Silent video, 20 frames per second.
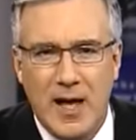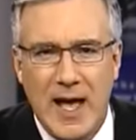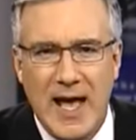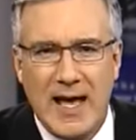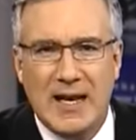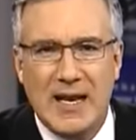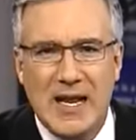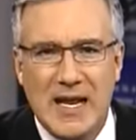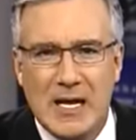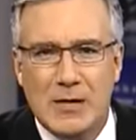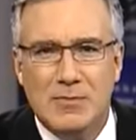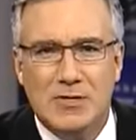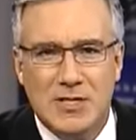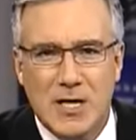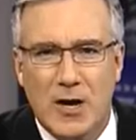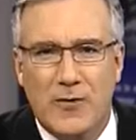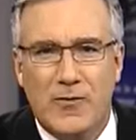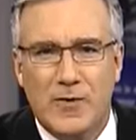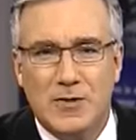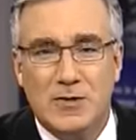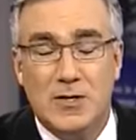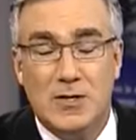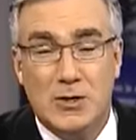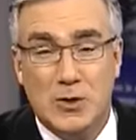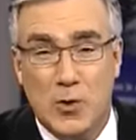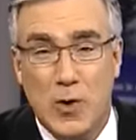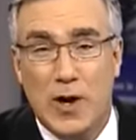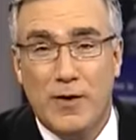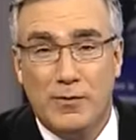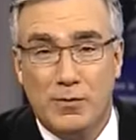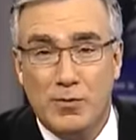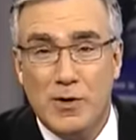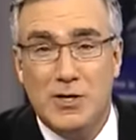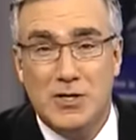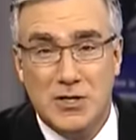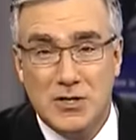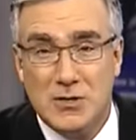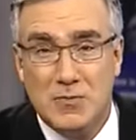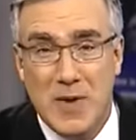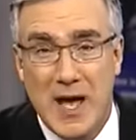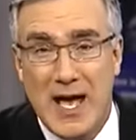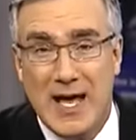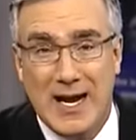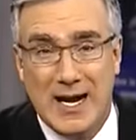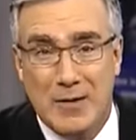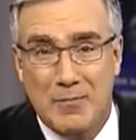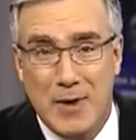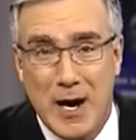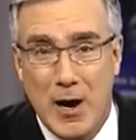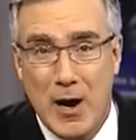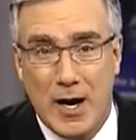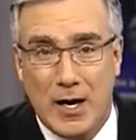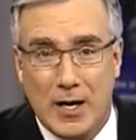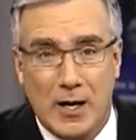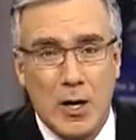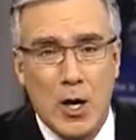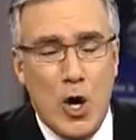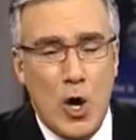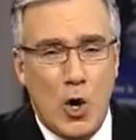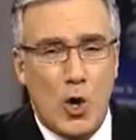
And he himself is the 12th richest man in America.